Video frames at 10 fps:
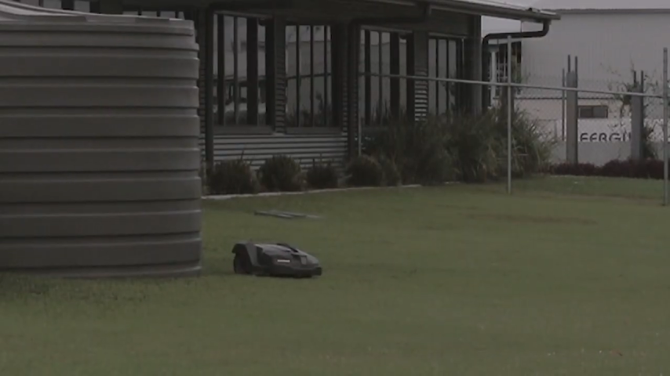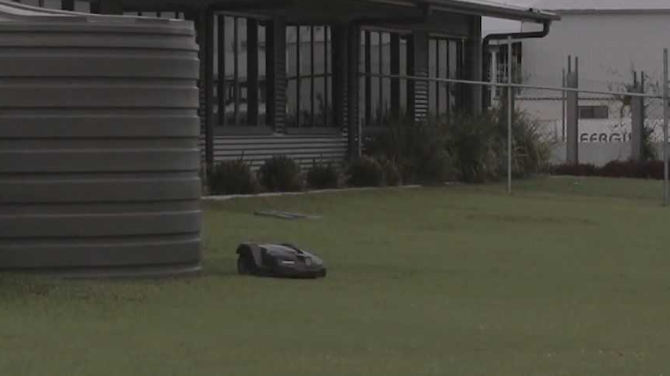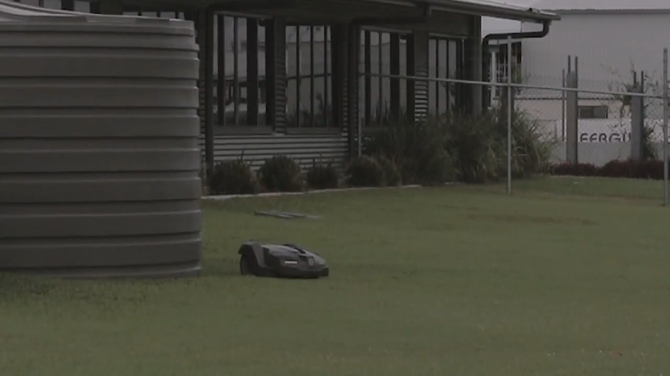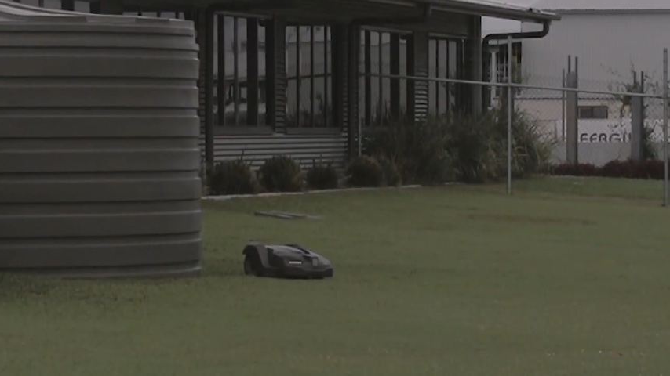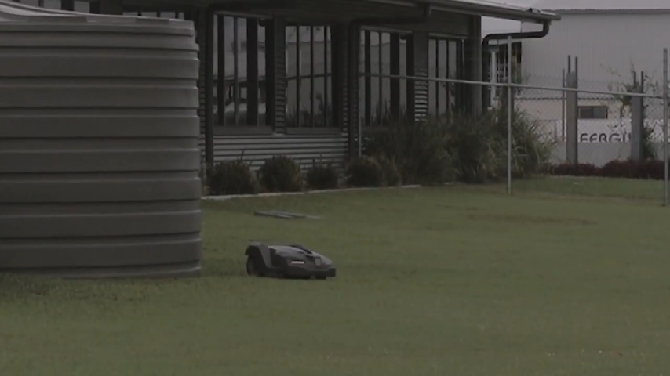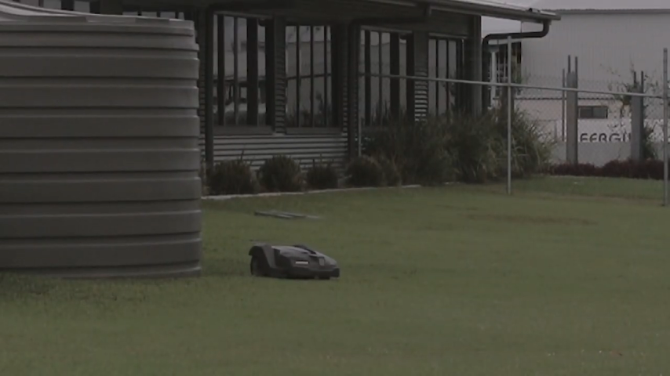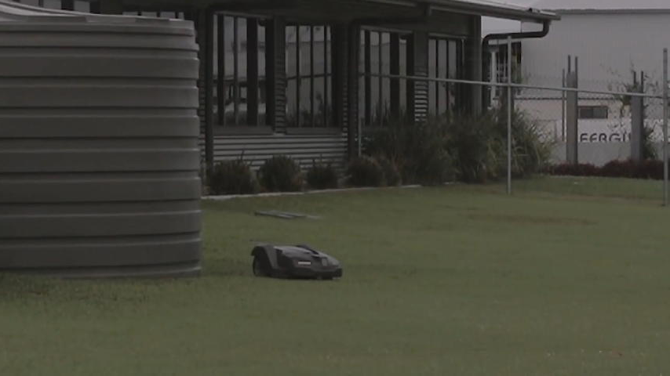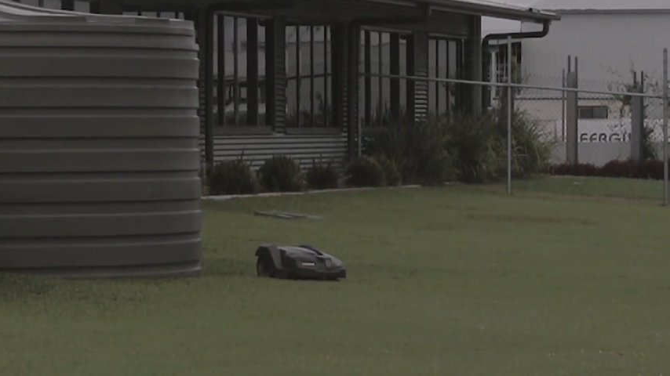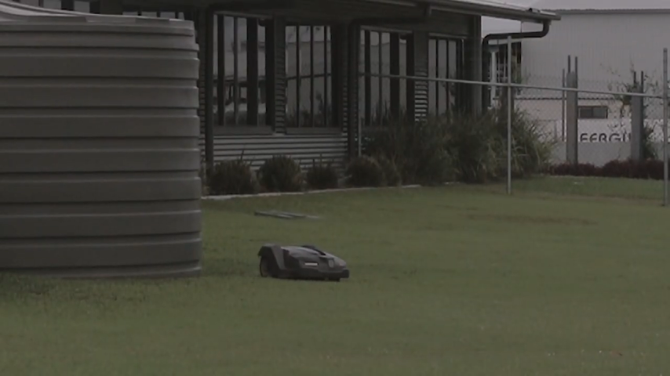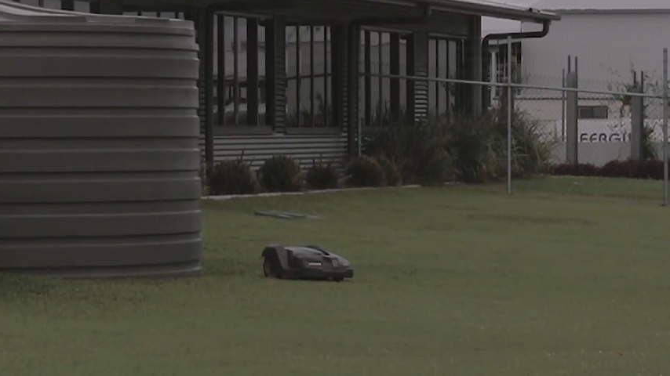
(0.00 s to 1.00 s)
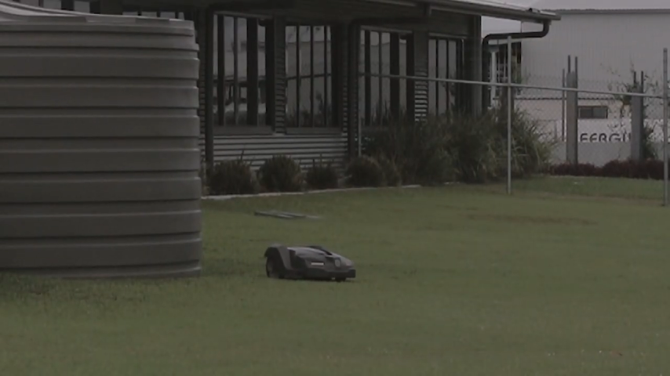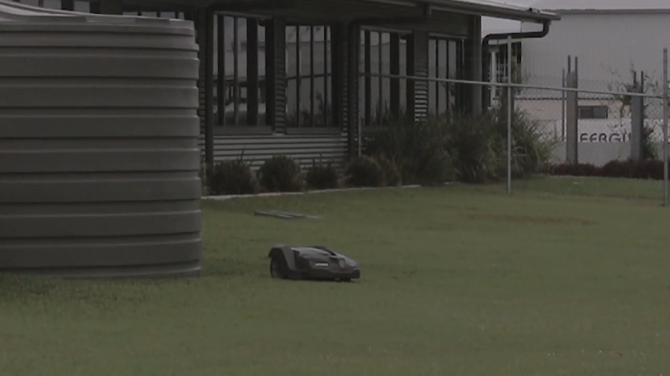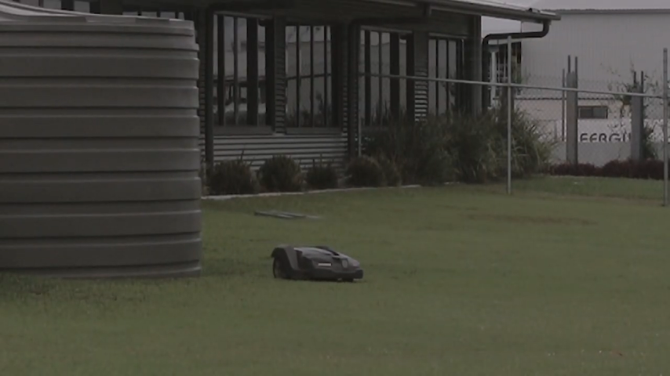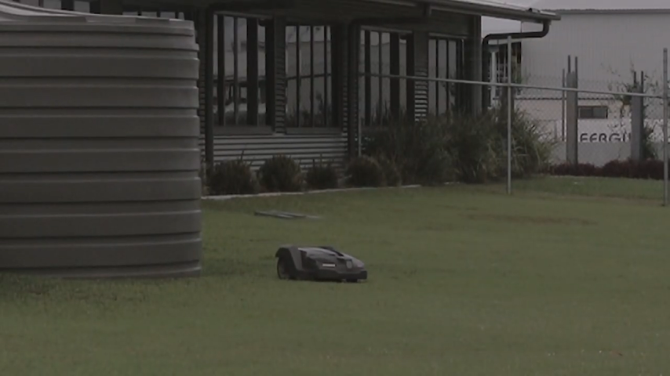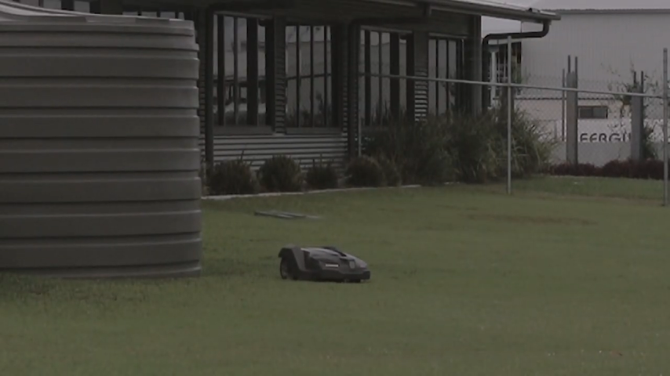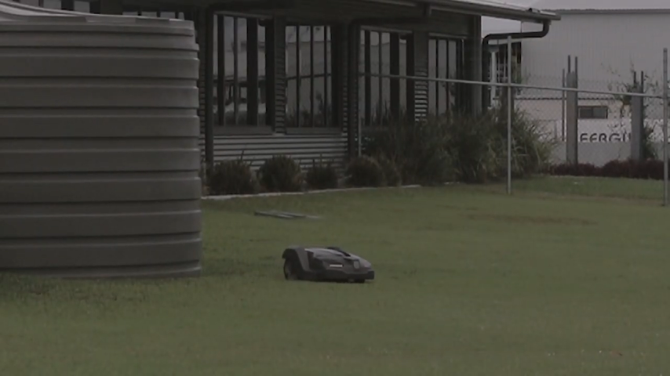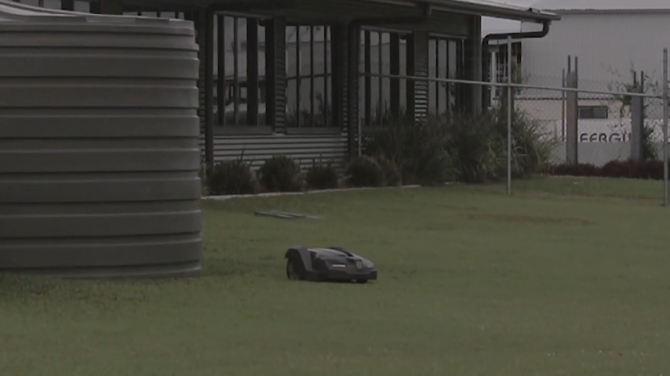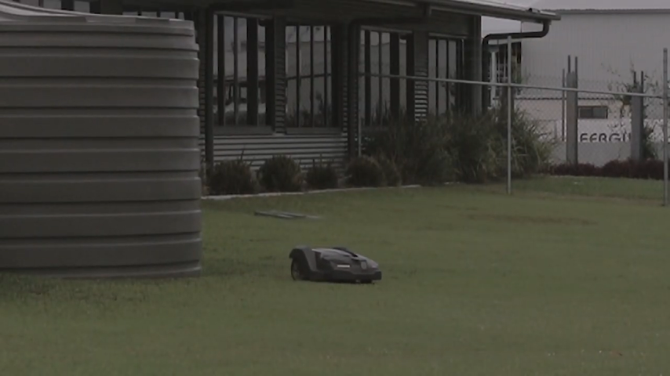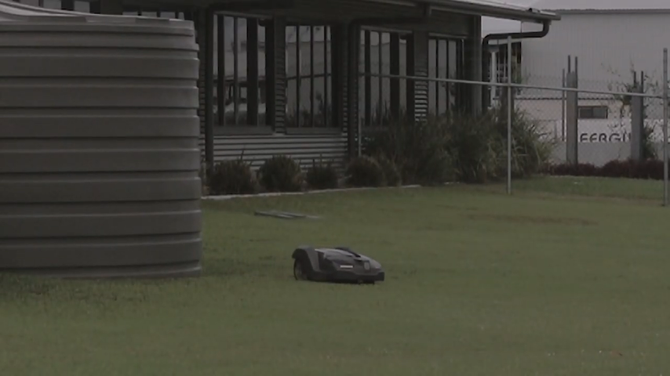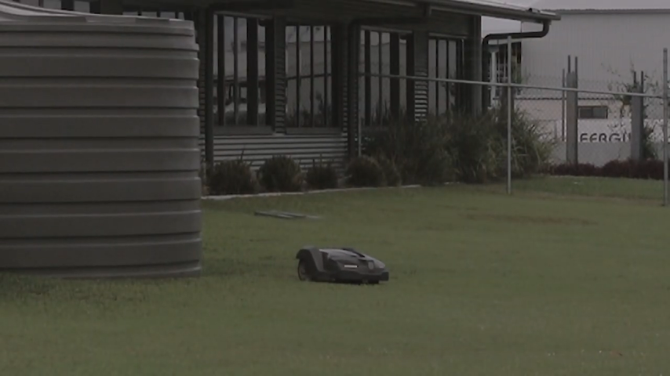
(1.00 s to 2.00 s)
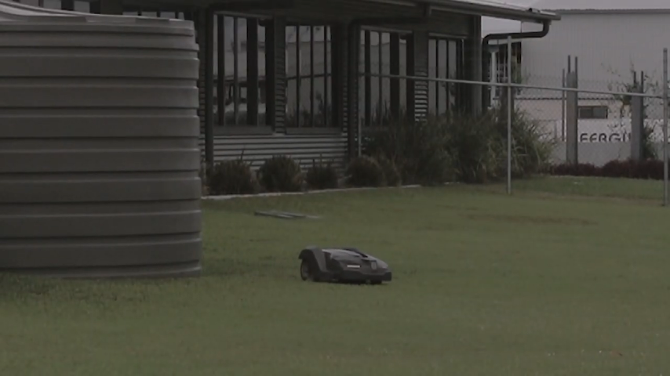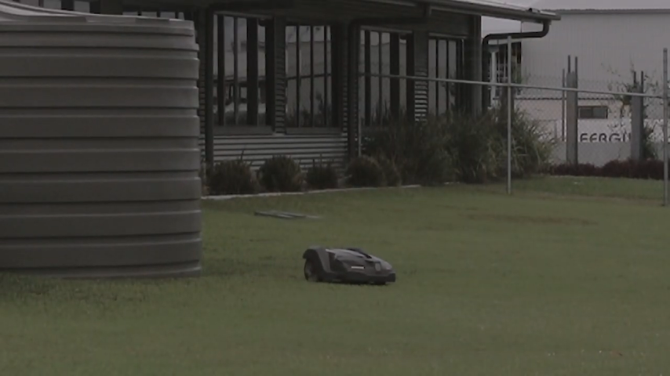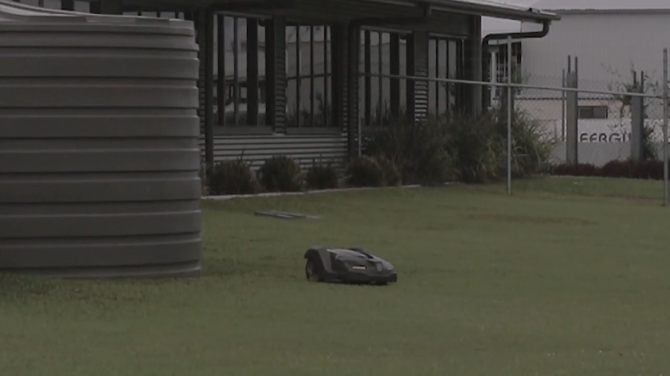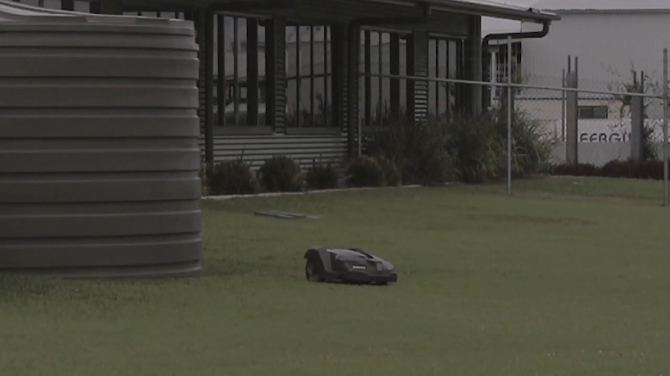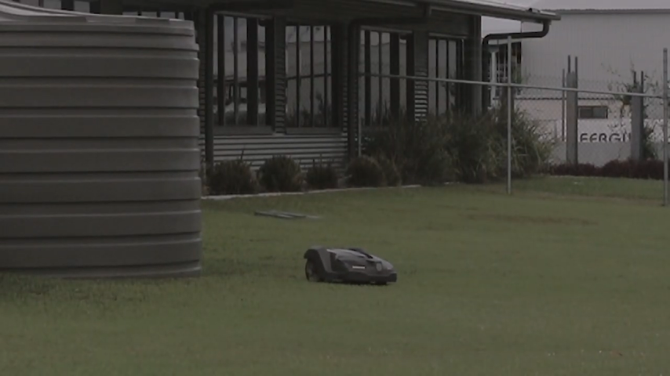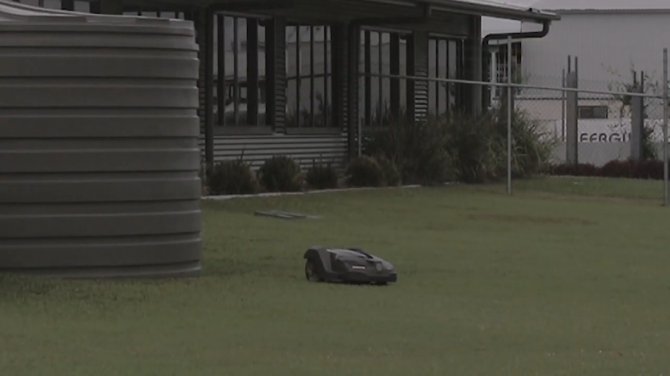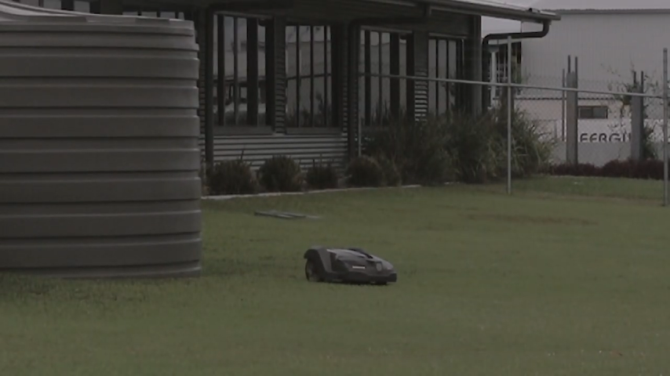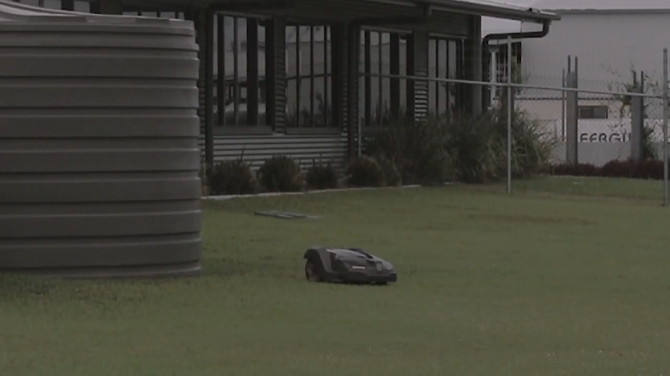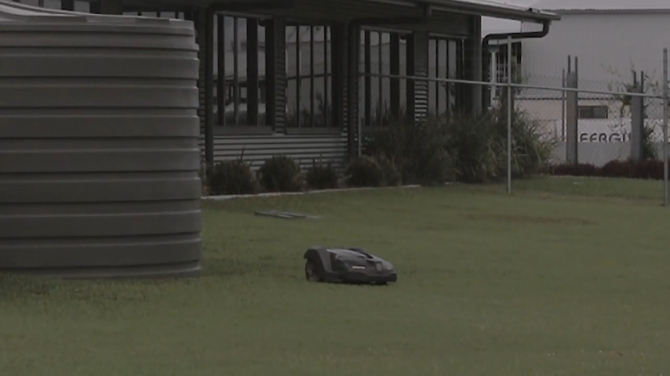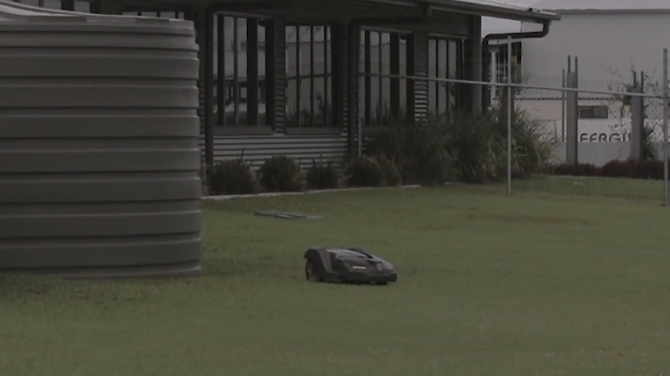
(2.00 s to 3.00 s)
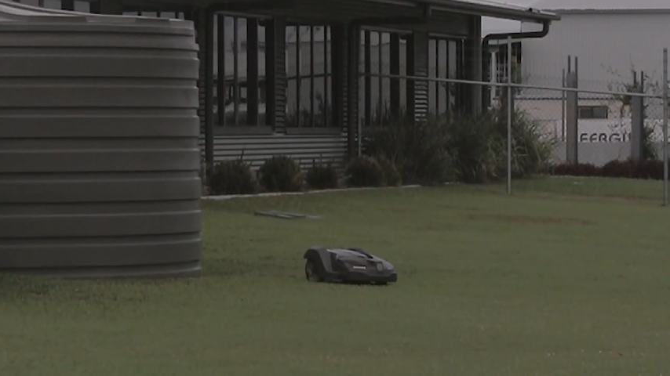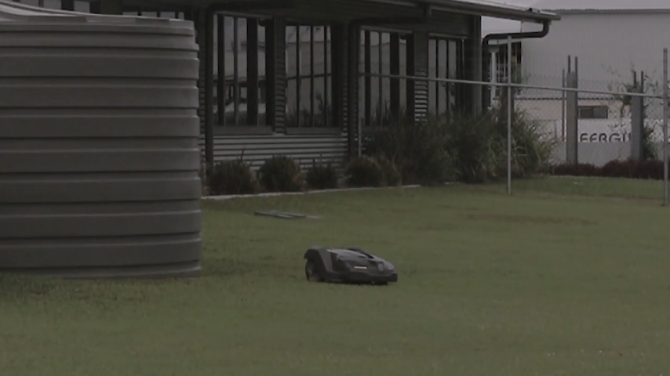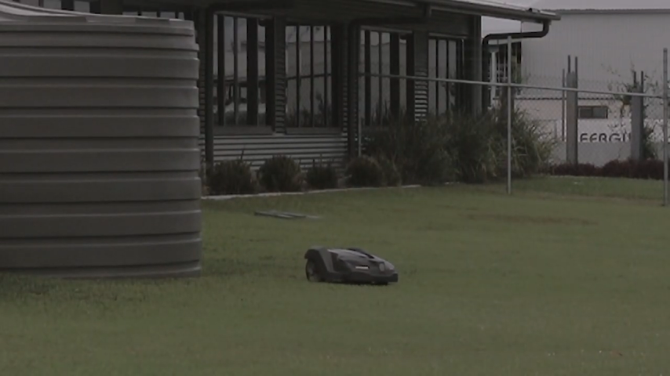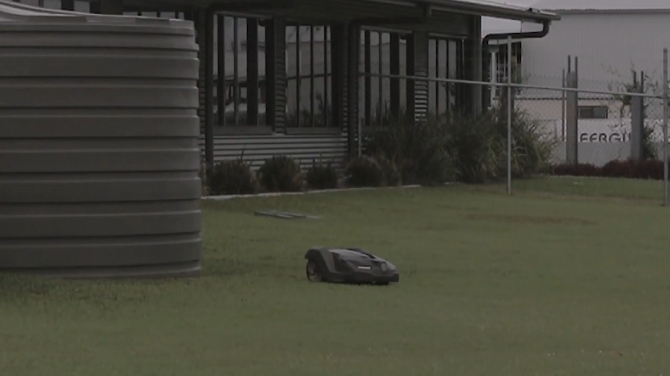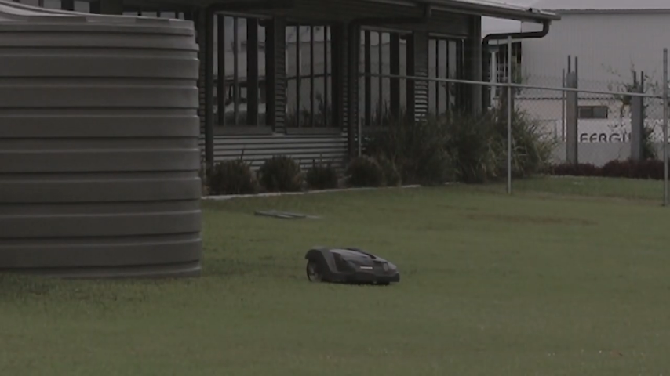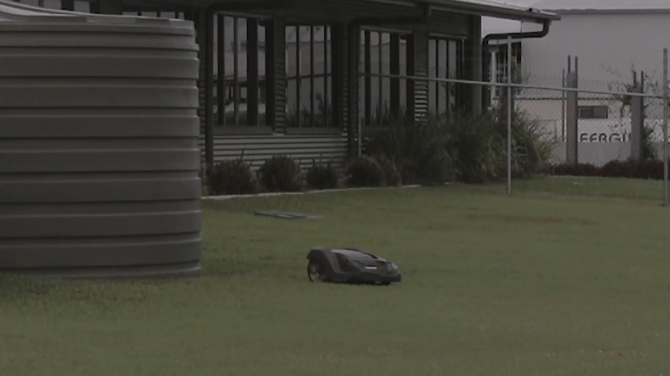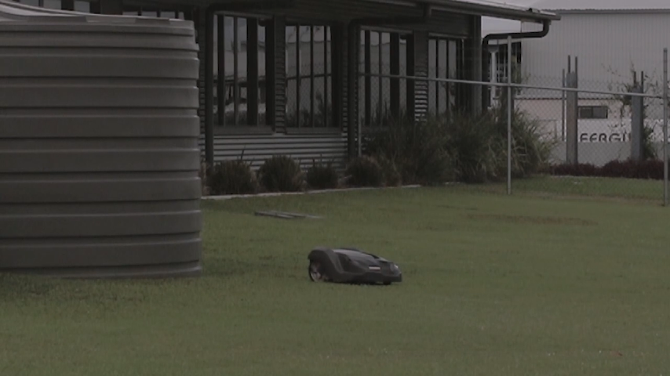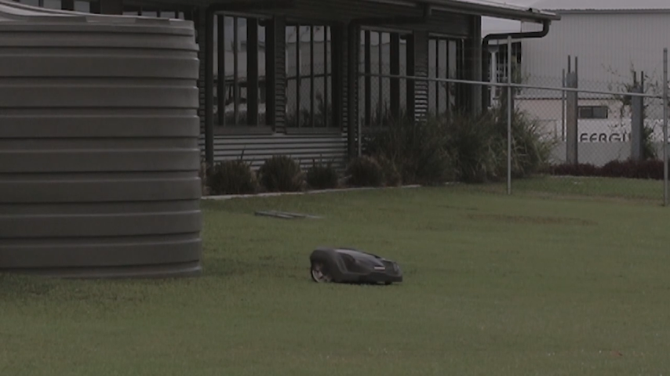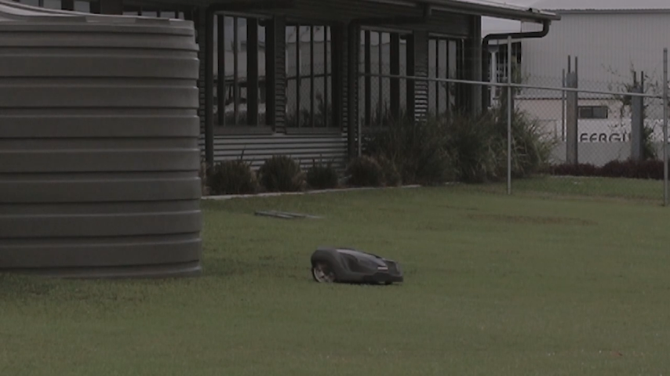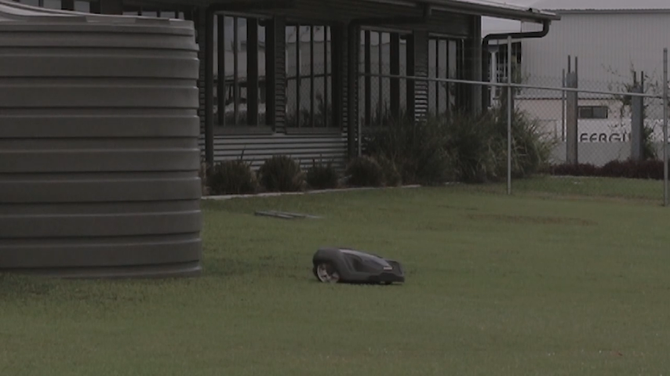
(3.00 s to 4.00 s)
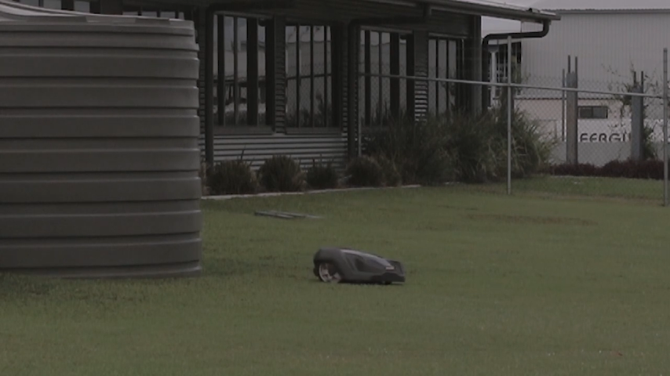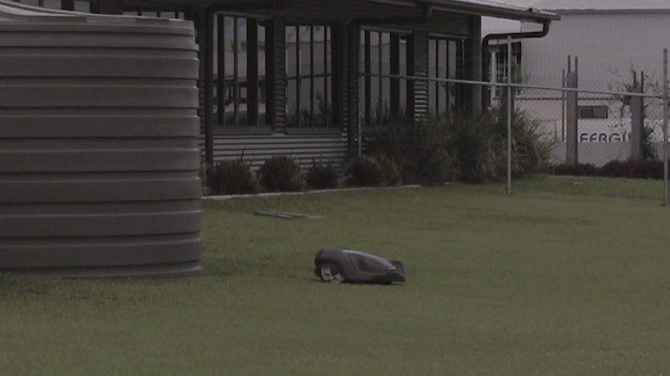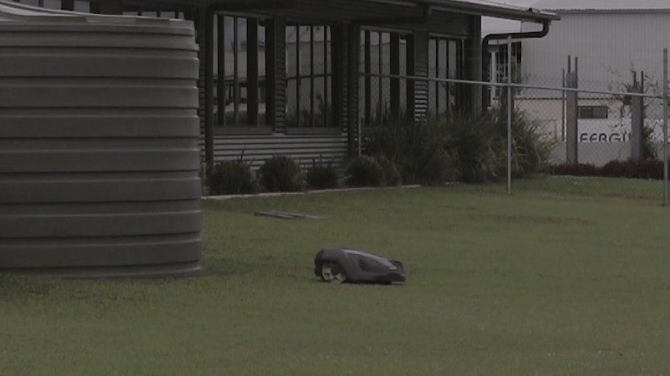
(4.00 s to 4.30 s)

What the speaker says: [unreadable: no face in view]